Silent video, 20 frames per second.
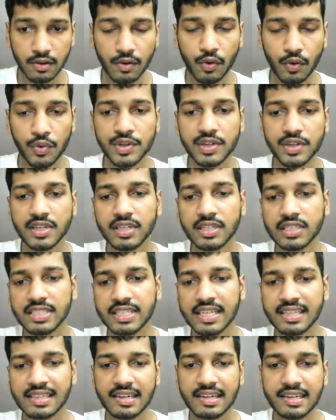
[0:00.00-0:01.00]
owner
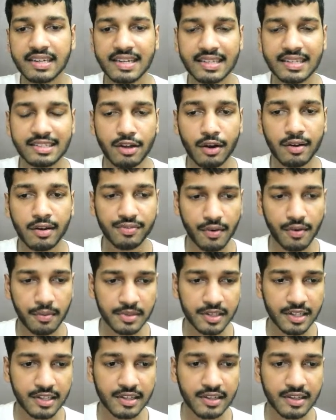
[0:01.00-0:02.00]
and talking
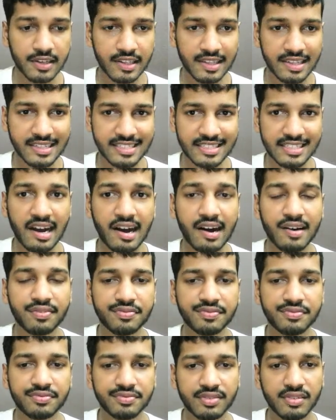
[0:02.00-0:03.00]
from their staff.
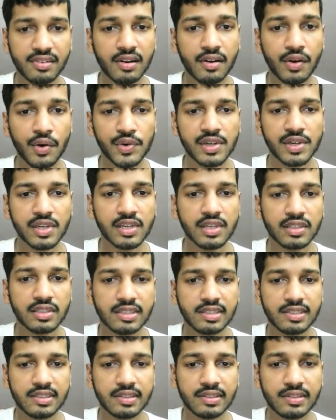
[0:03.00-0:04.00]

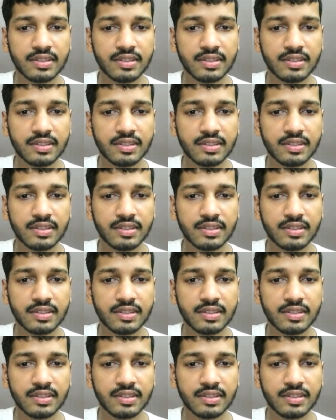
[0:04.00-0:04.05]
Uh,